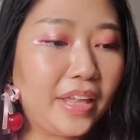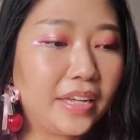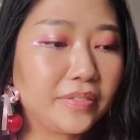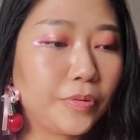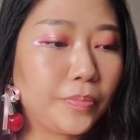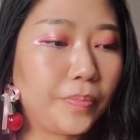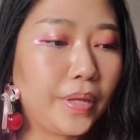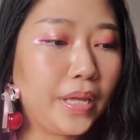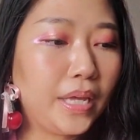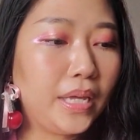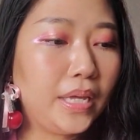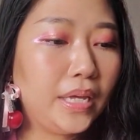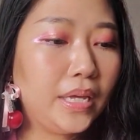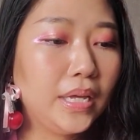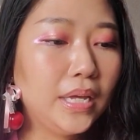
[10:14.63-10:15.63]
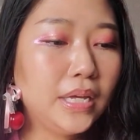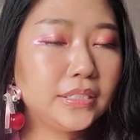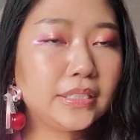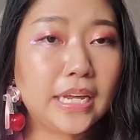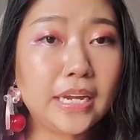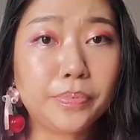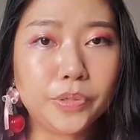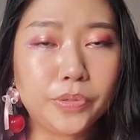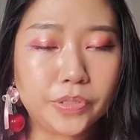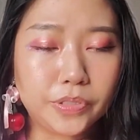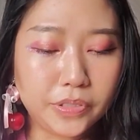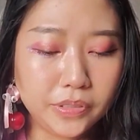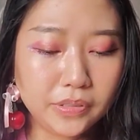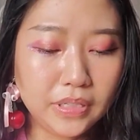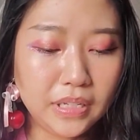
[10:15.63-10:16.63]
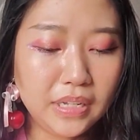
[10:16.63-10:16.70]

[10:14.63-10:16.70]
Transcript: it would be Sailor Pluto.